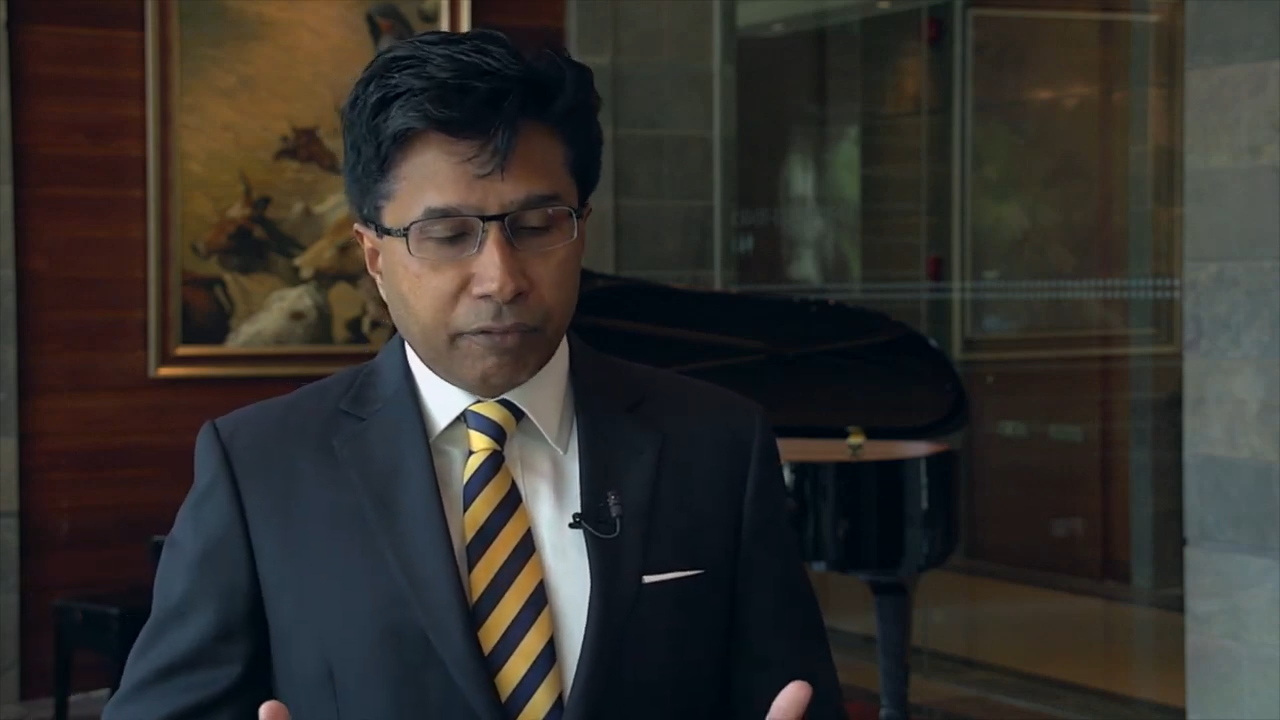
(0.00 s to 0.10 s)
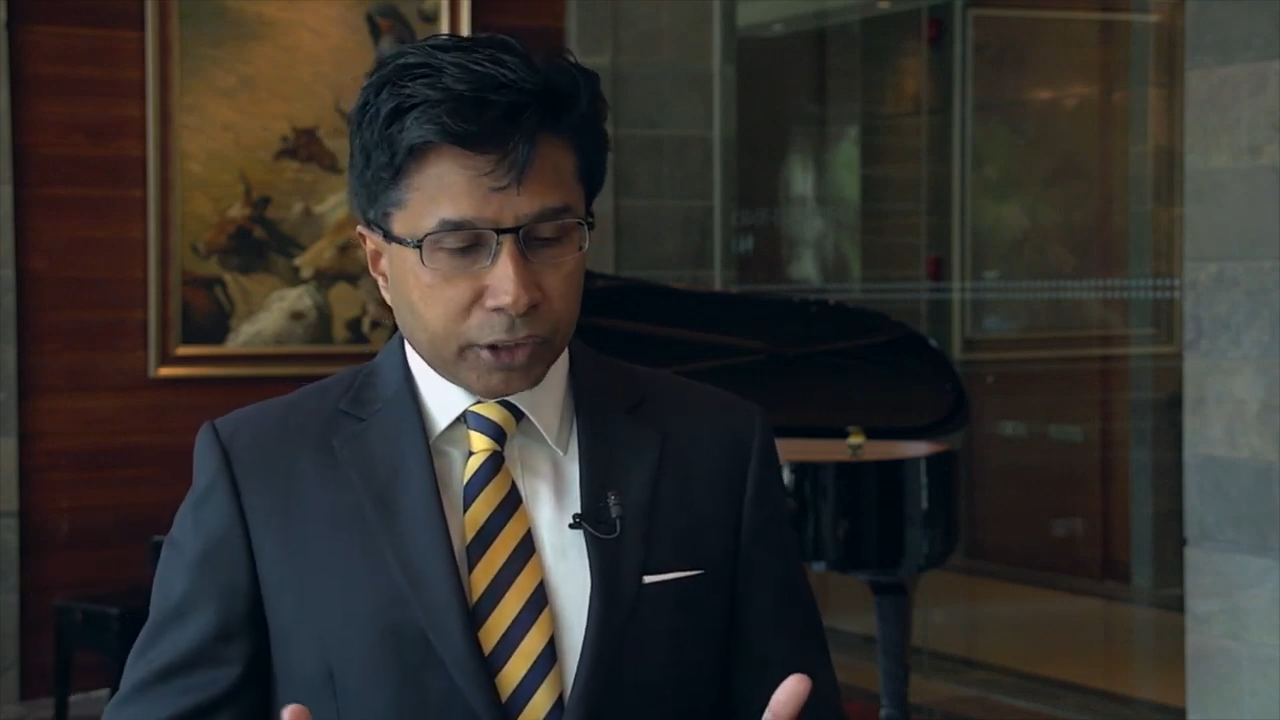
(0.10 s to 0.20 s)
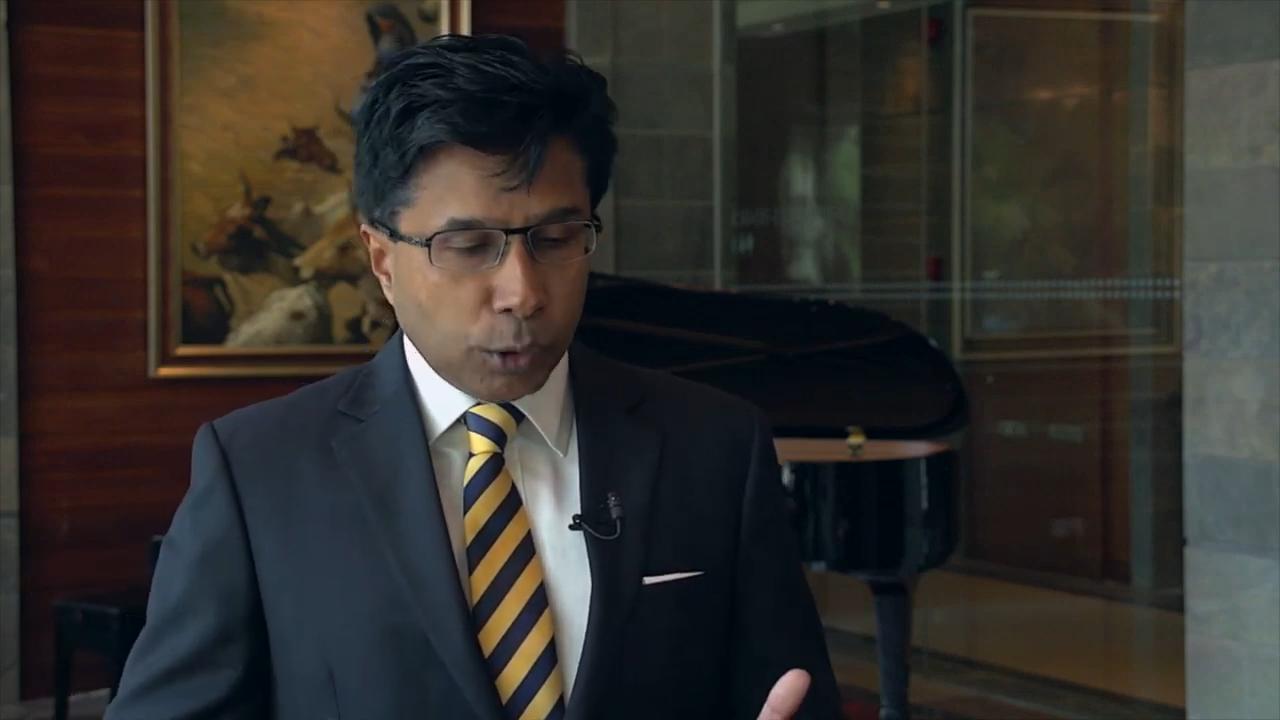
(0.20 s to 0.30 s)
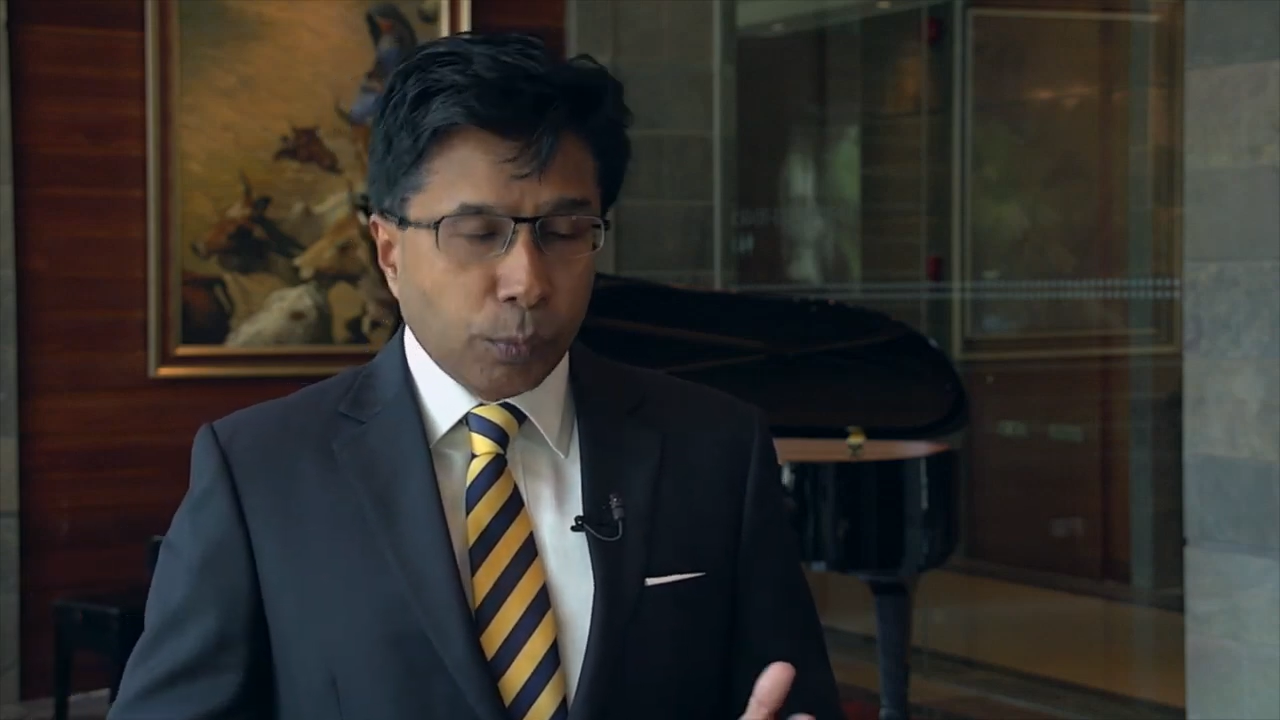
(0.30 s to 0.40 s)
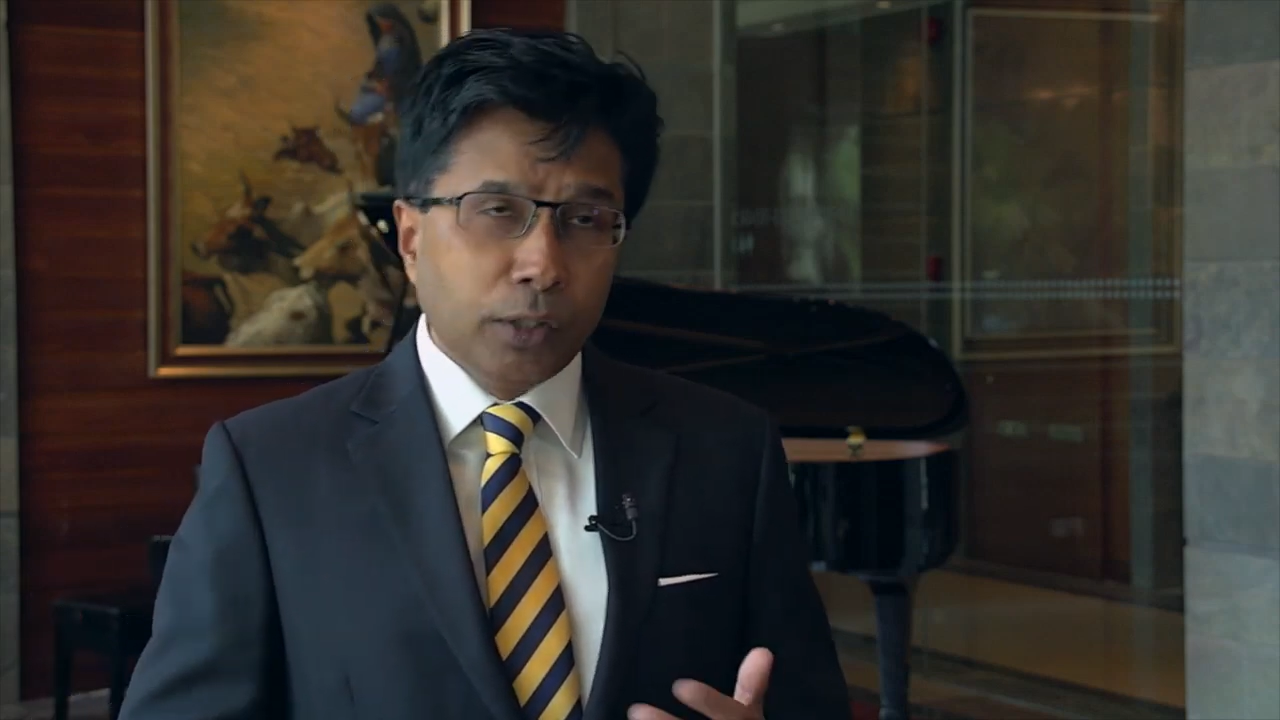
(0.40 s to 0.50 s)
for
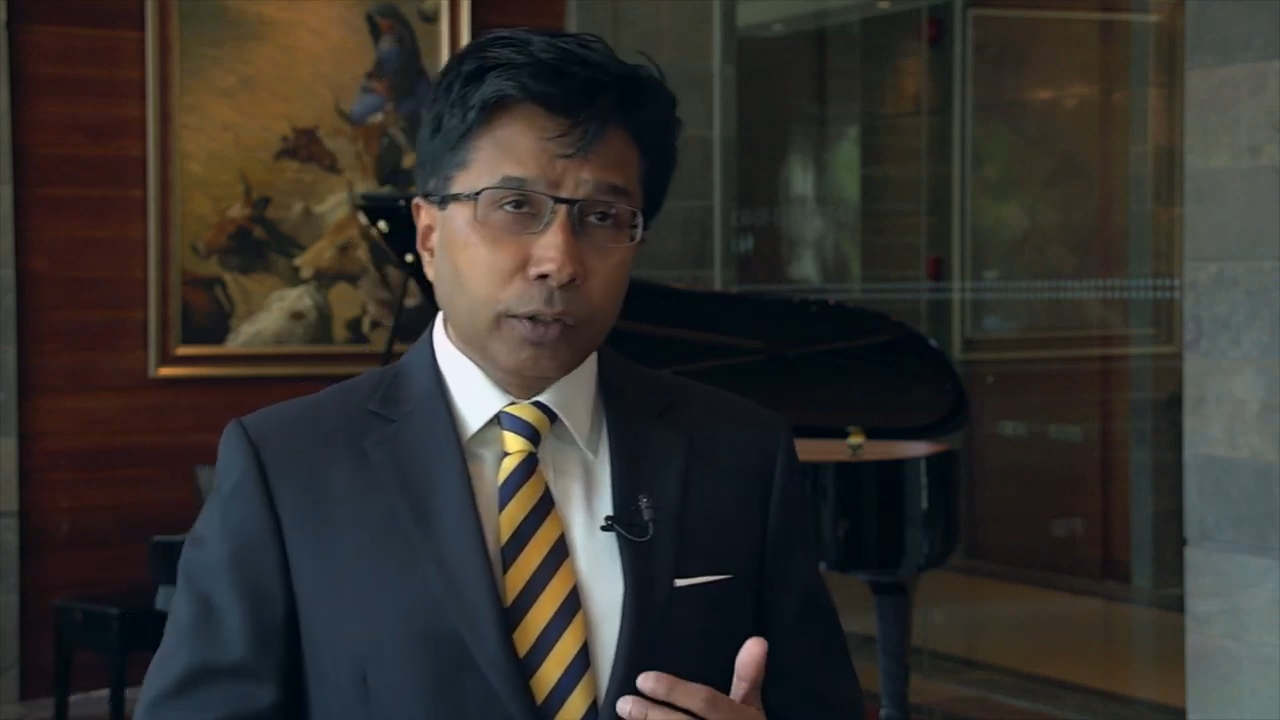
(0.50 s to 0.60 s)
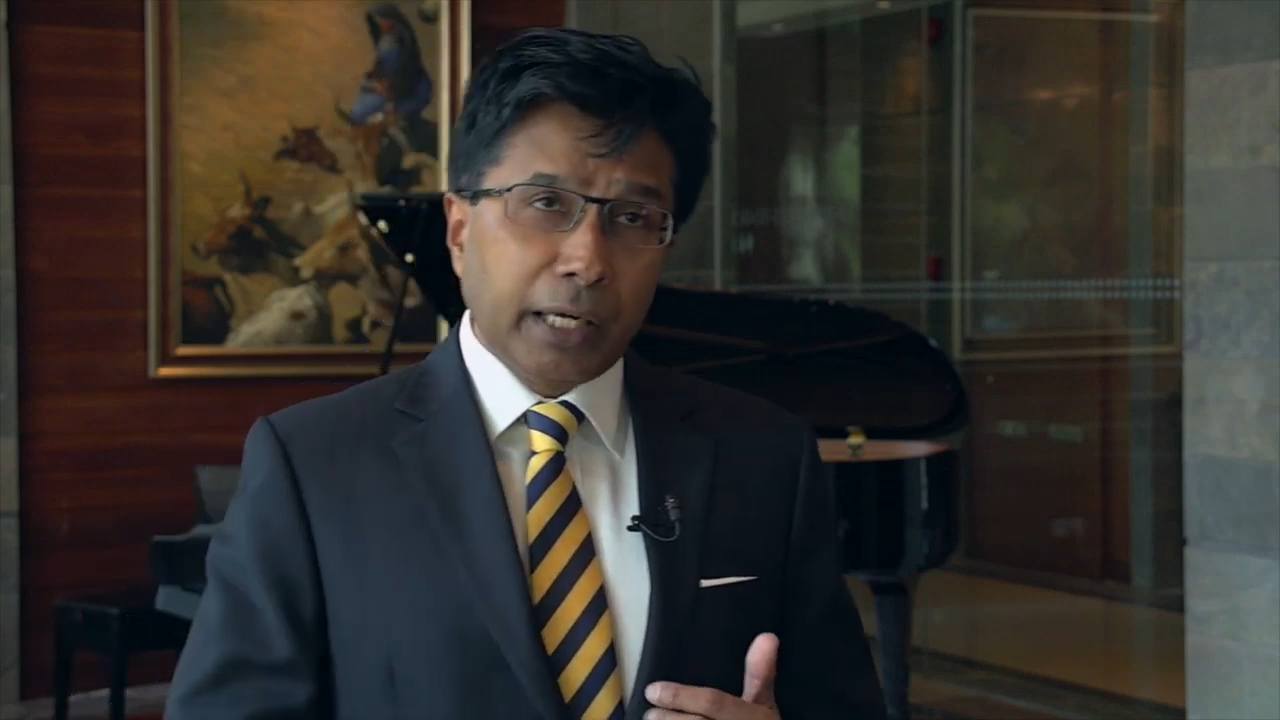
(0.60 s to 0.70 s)
someone who